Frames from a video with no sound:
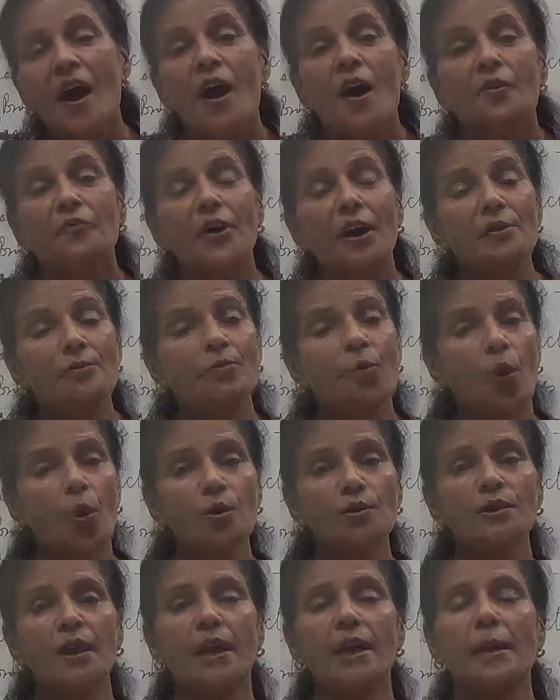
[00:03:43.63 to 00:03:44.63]
One more
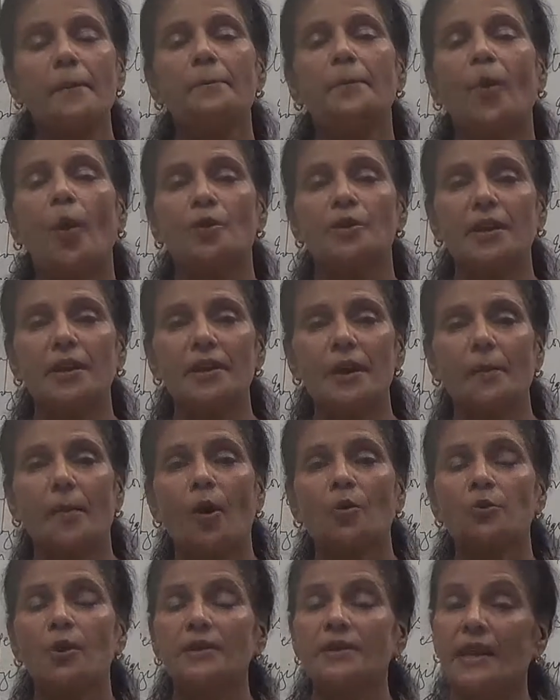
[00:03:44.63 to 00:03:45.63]
thing important
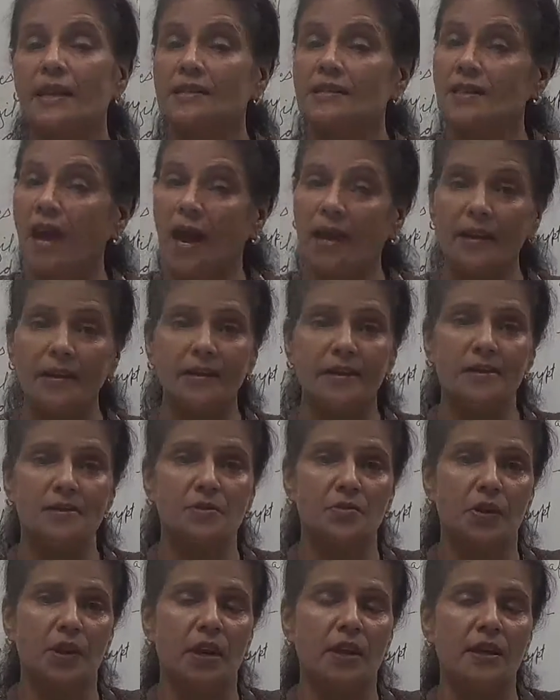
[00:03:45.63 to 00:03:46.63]
about the textile
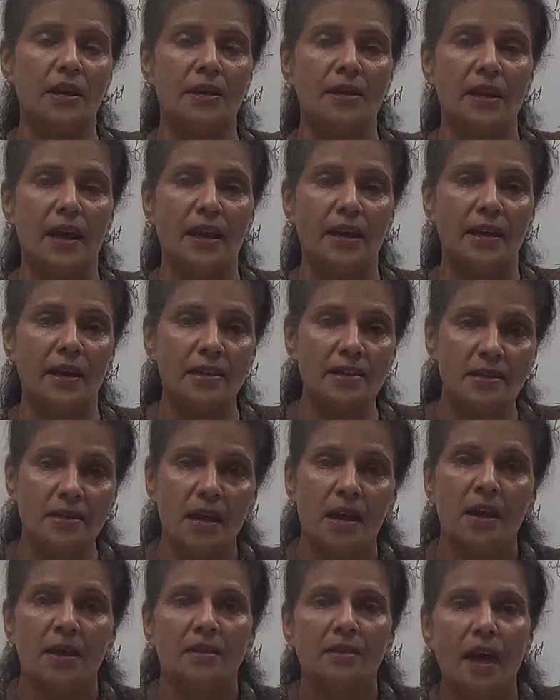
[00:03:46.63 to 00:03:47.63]
industry in India is
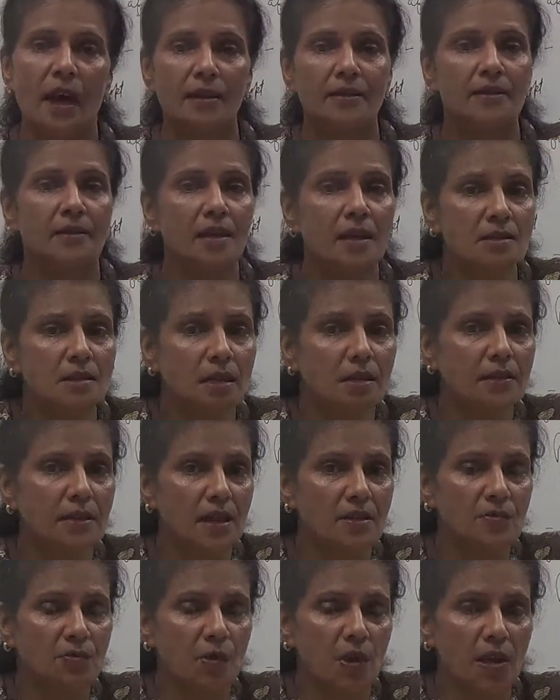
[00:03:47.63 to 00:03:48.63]
that this
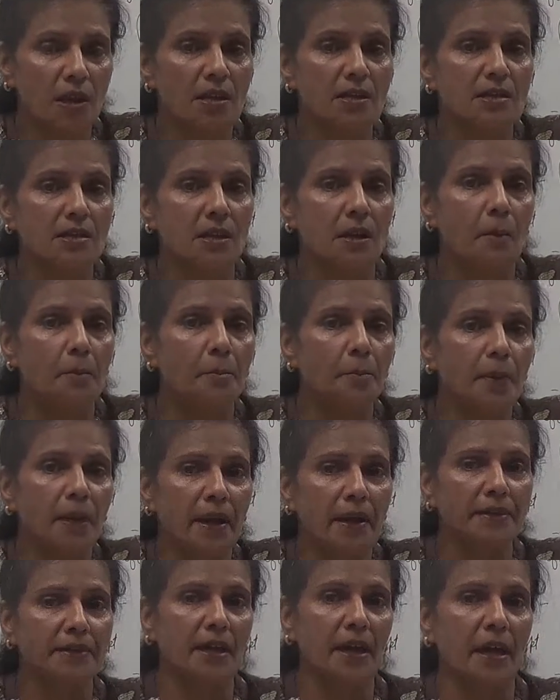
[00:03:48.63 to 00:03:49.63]
industry is
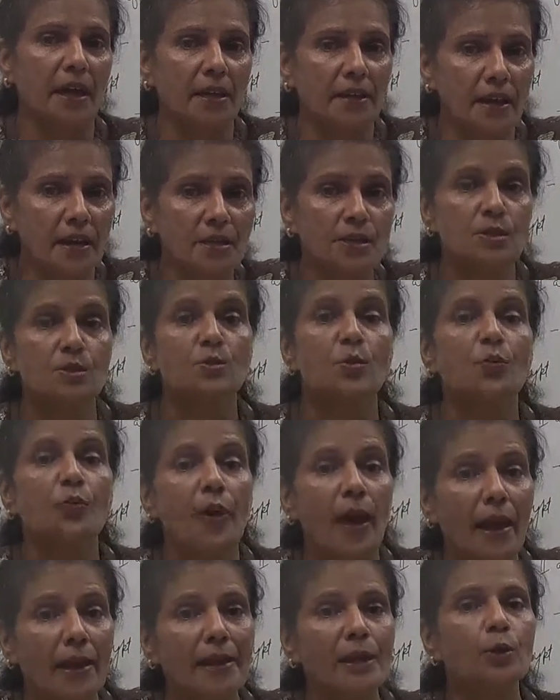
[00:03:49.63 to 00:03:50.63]
complete in its
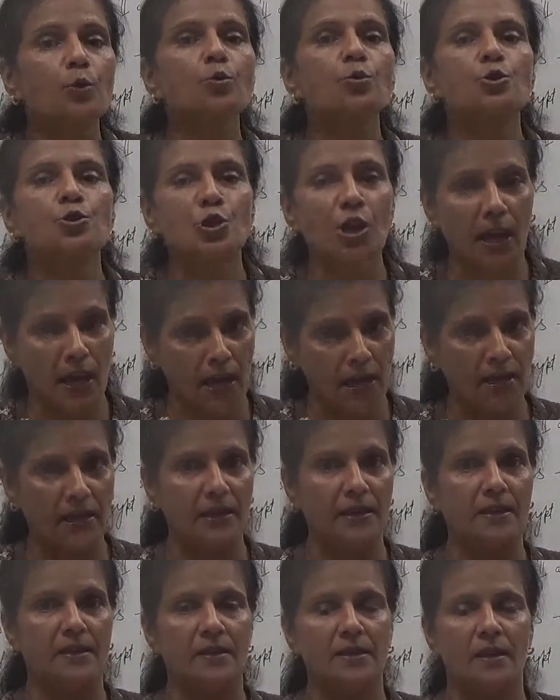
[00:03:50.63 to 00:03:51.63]
value
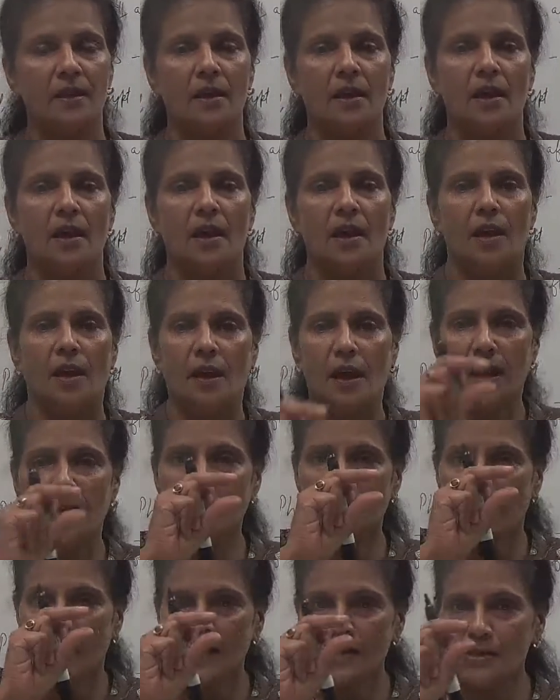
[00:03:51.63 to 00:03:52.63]
chain.
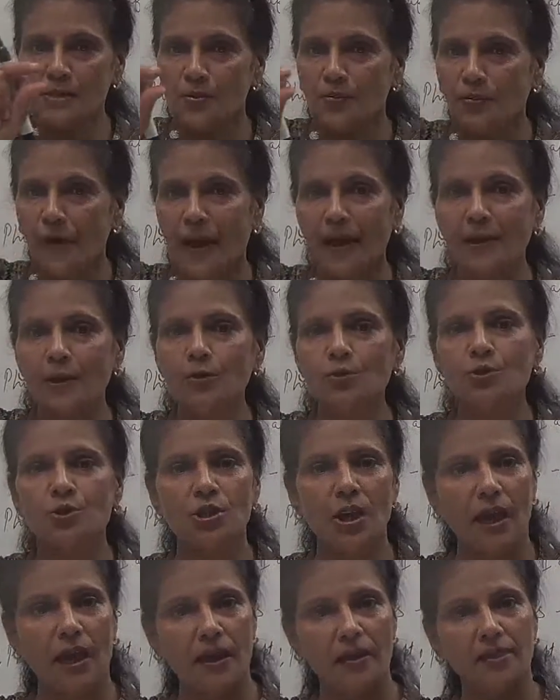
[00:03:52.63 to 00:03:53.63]
In its value
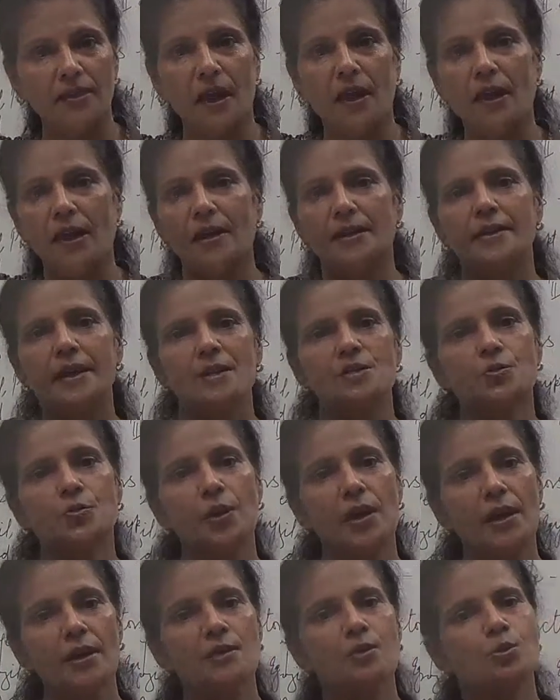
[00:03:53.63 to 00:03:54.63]
chain, the industry
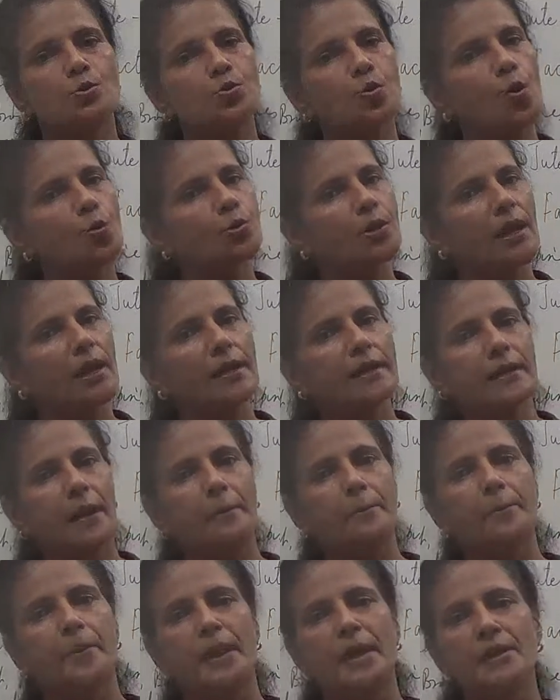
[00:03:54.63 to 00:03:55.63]
is totally
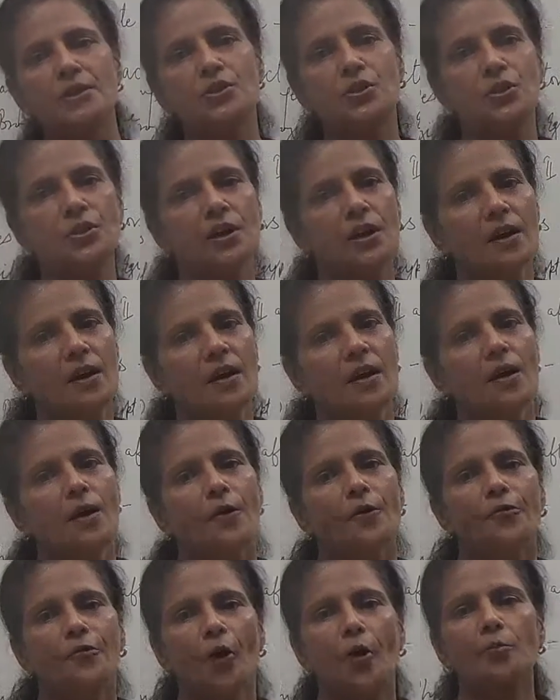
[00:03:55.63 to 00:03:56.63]
complete,
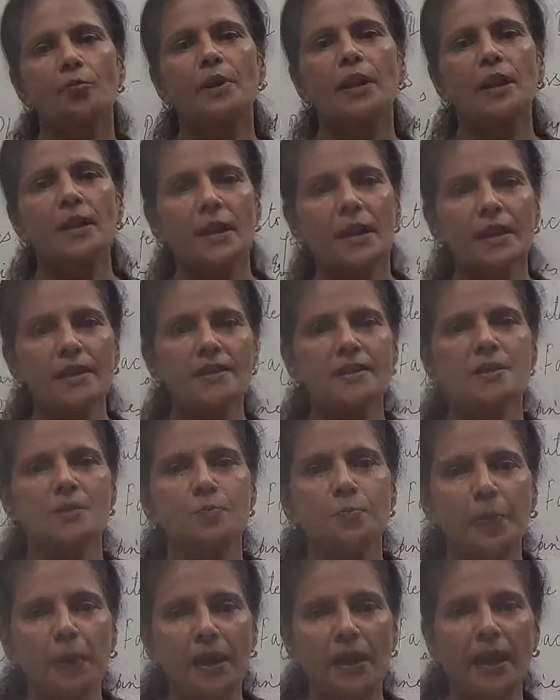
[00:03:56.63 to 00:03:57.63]
from ginning,
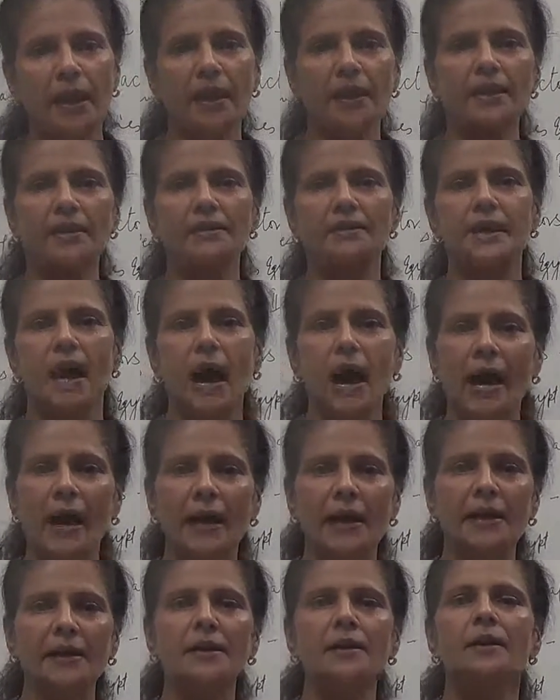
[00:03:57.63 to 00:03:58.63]
spinning,
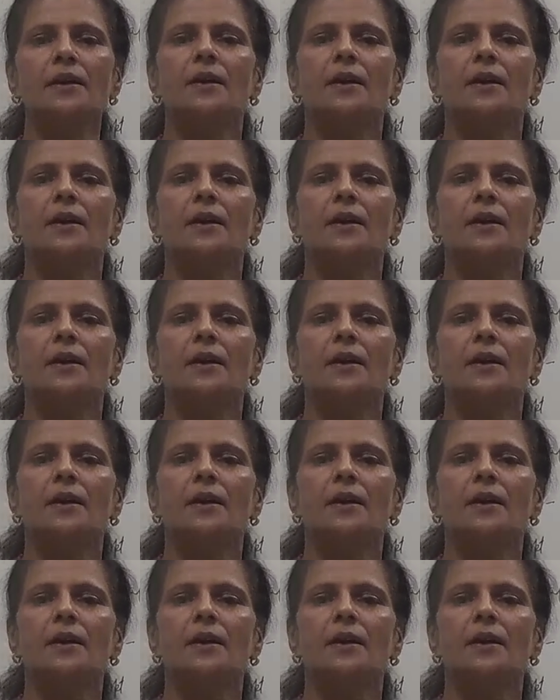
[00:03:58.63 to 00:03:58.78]
dyeing,